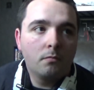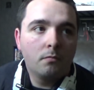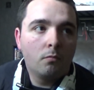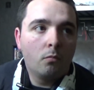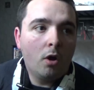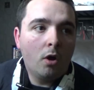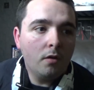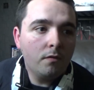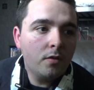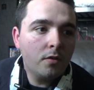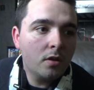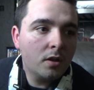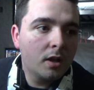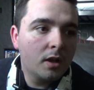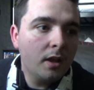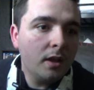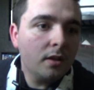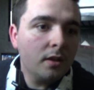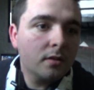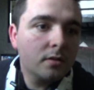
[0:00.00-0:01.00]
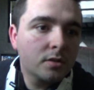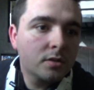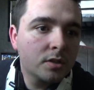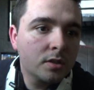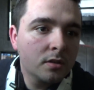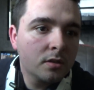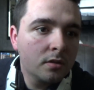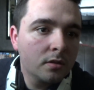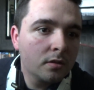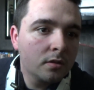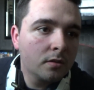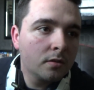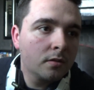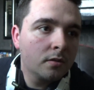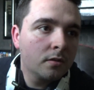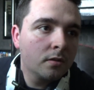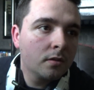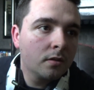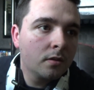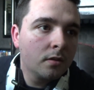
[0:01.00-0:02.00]
What have you clicked?
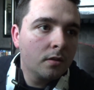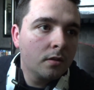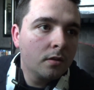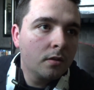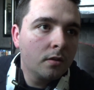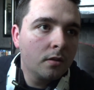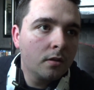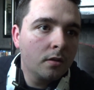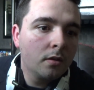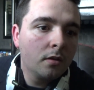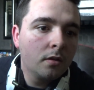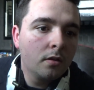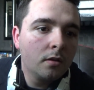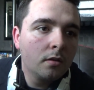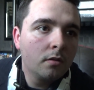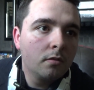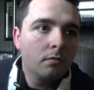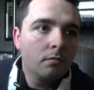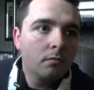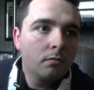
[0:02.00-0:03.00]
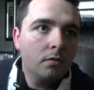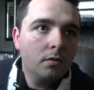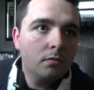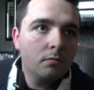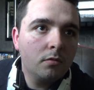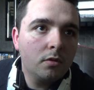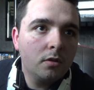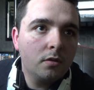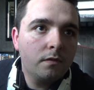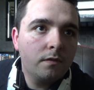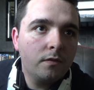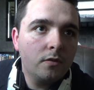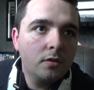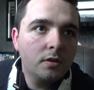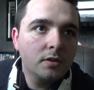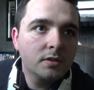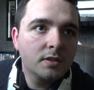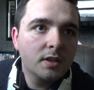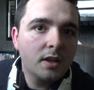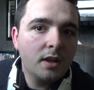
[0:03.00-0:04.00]
Nothing. What the fuck
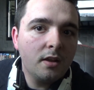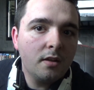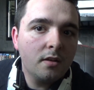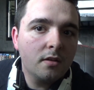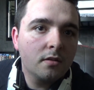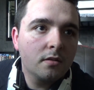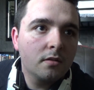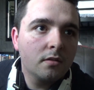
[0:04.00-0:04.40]
is that?